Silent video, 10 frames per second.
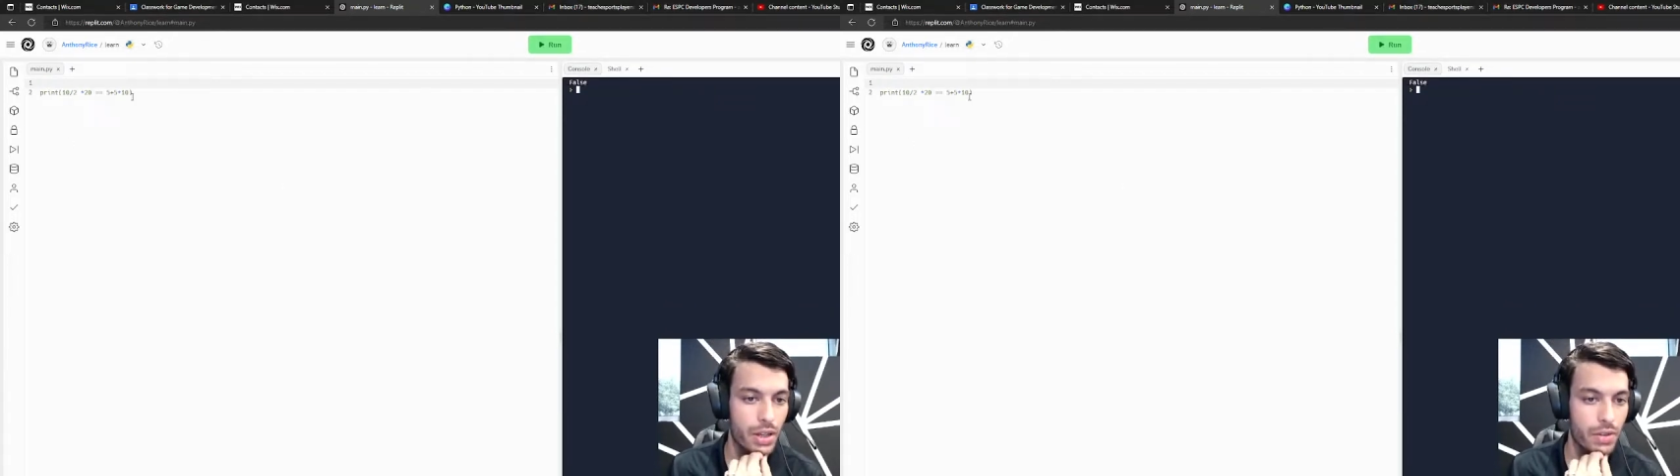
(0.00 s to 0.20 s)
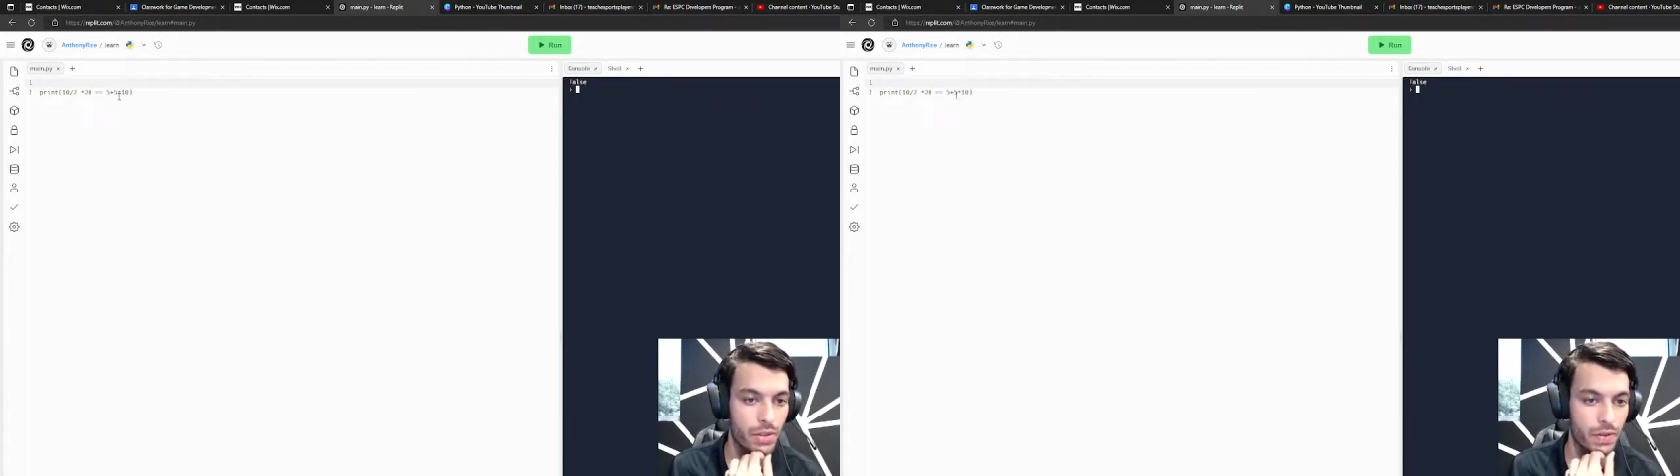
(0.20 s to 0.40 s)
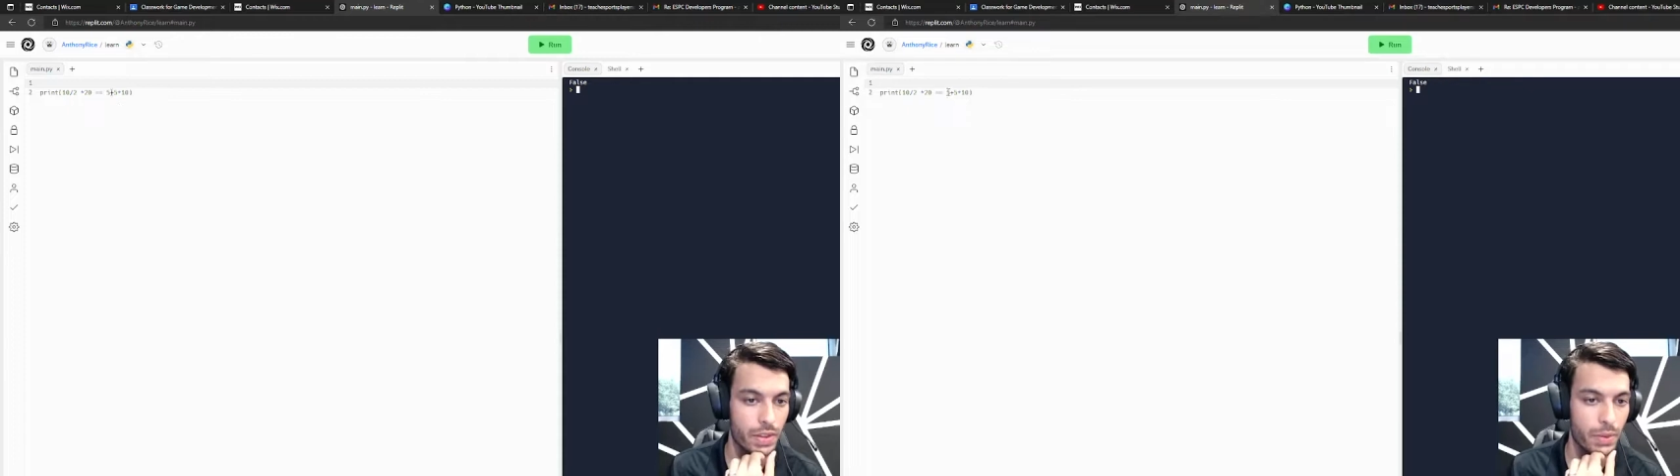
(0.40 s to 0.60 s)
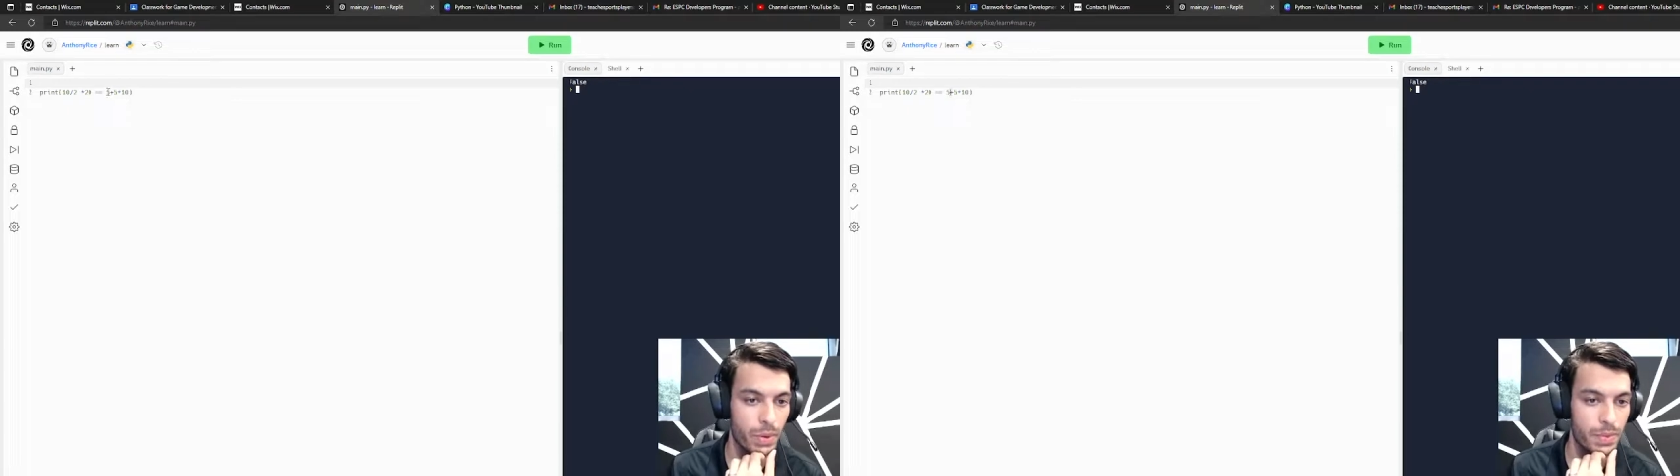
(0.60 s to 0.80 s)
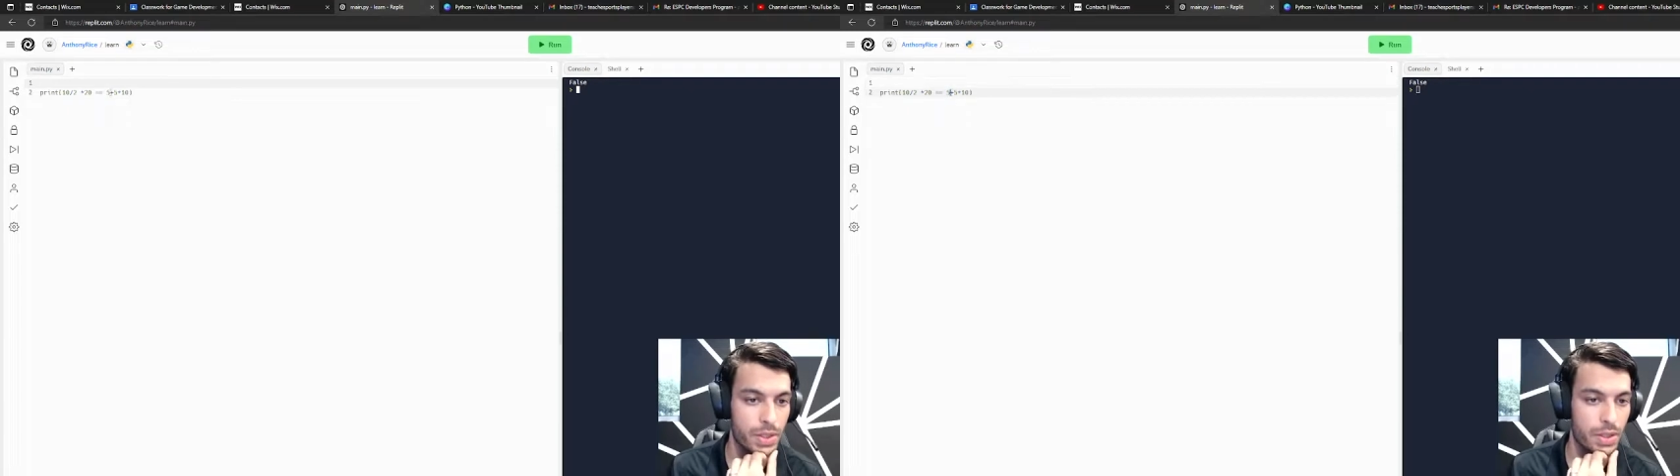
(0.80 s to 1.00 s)
50,
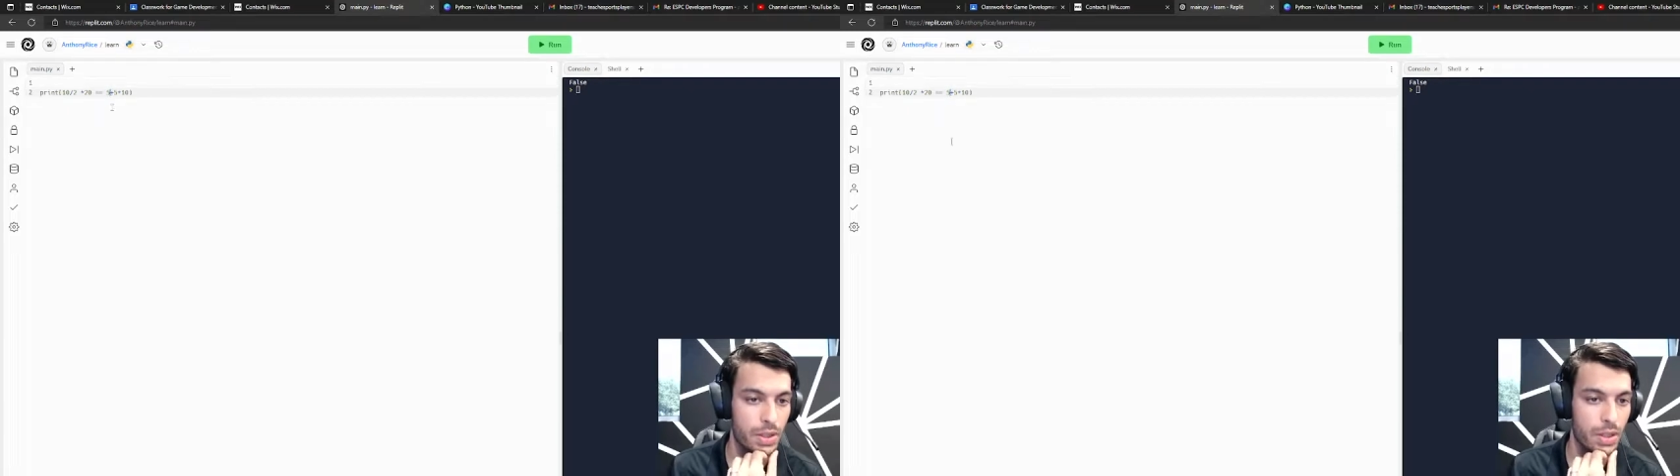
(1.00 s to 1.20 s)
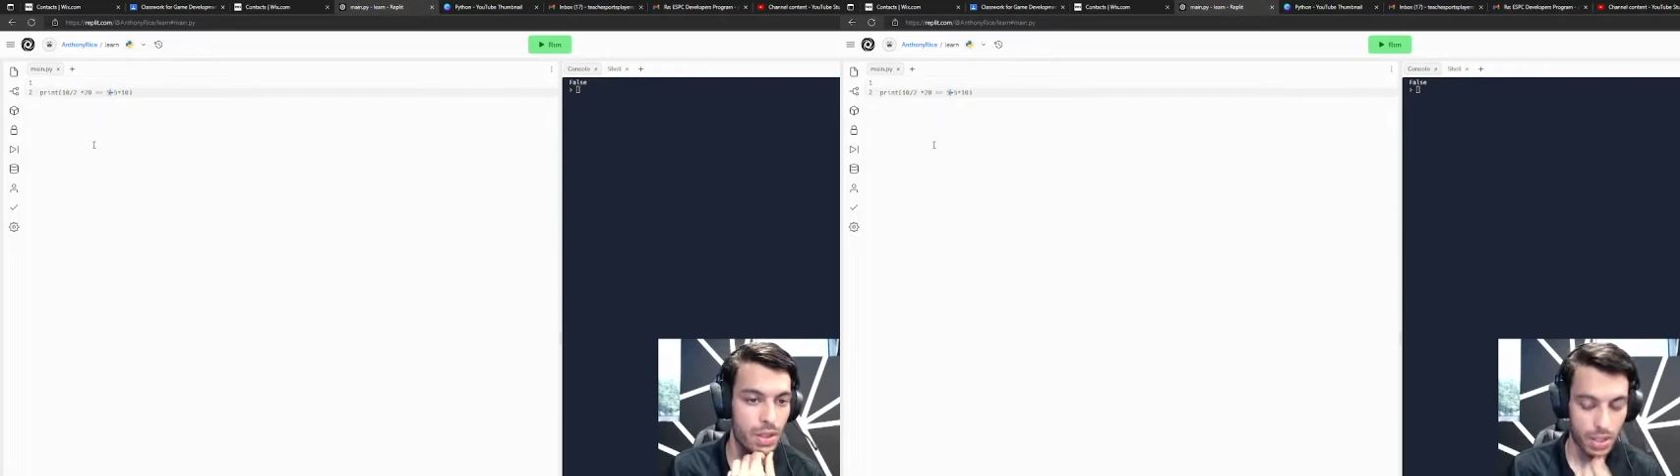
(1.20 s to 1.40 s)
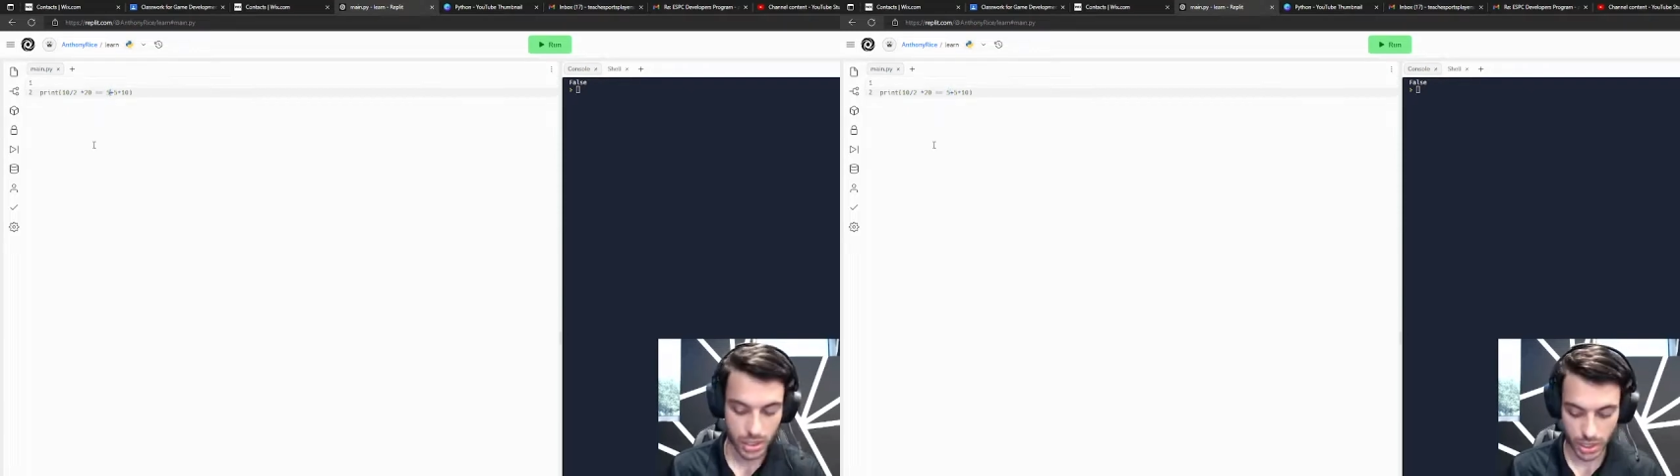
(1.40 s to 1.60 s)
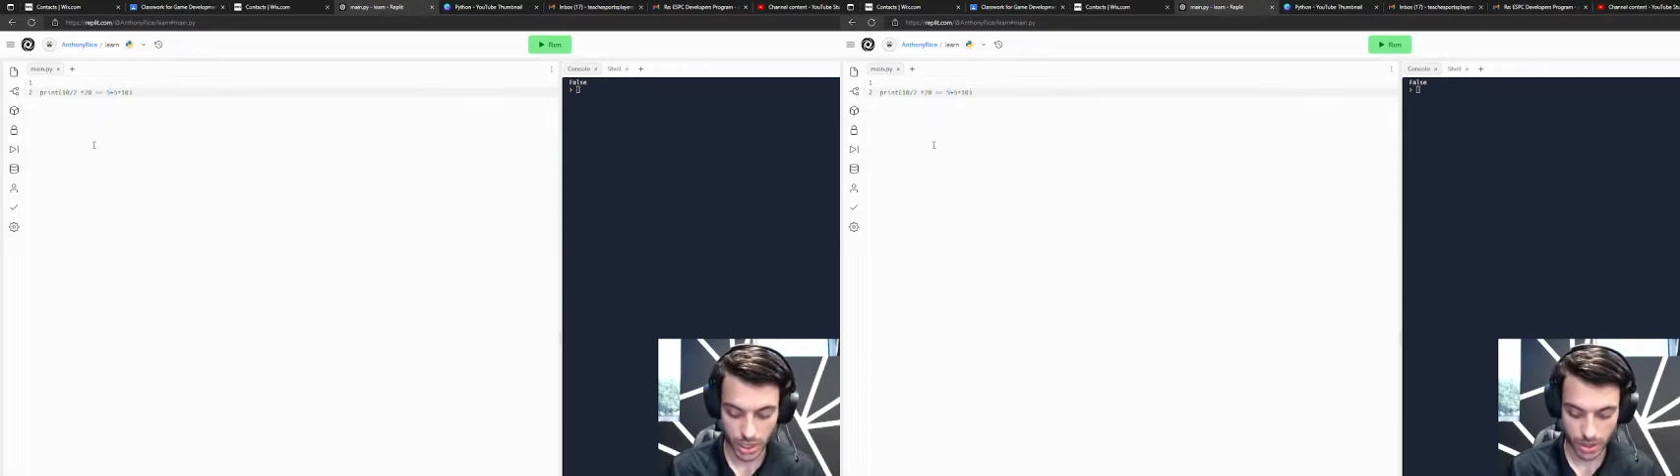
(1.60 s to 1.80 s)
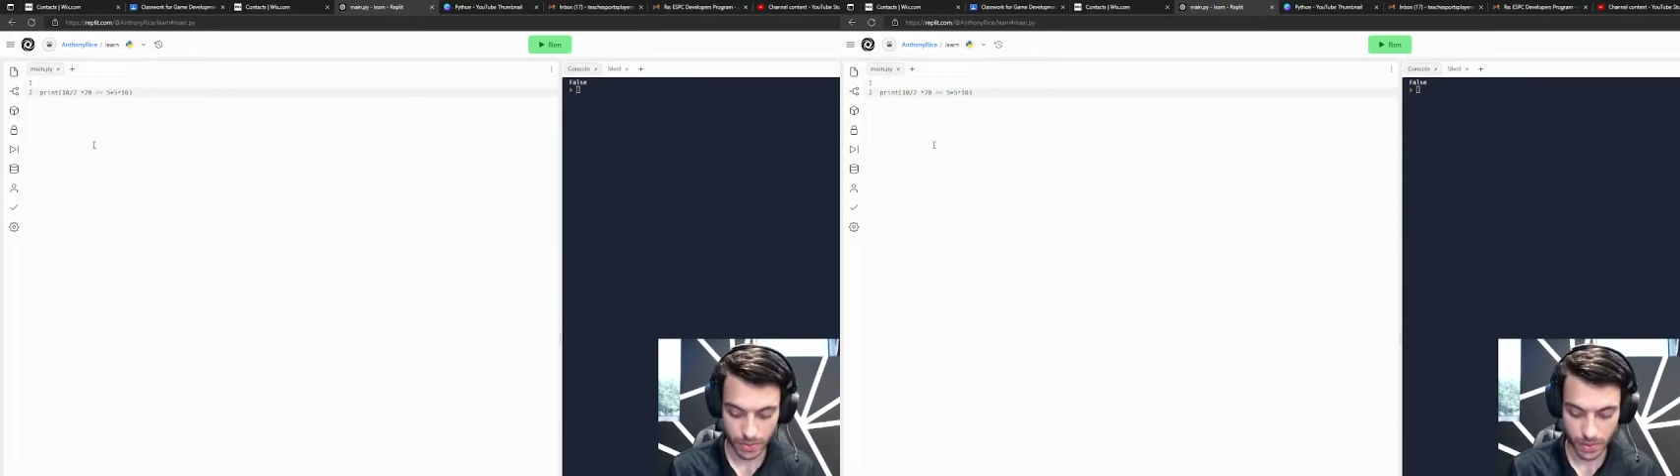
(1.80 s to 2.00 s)
whoops,
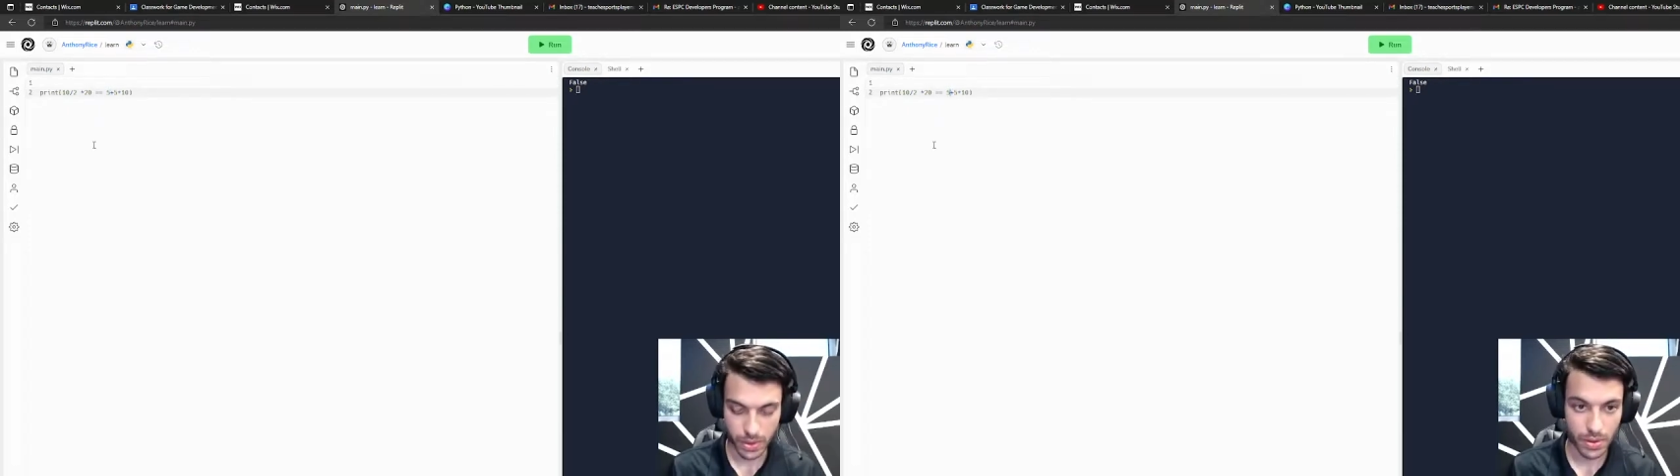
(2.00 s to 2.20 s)
times.